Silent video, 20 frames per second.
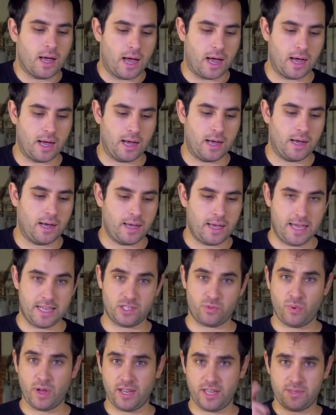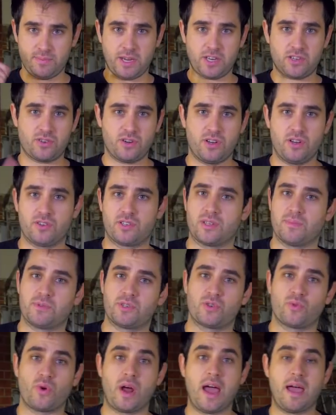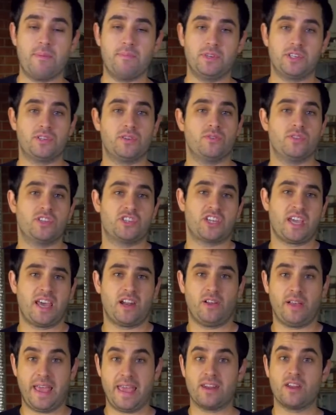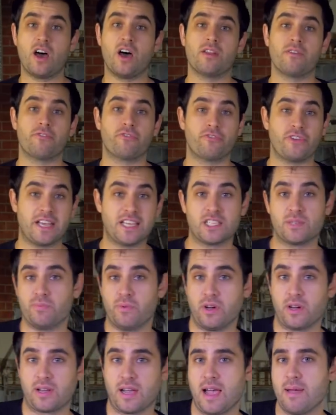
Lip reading: As well as make sure you're subscribed to the channel, and on Facebook.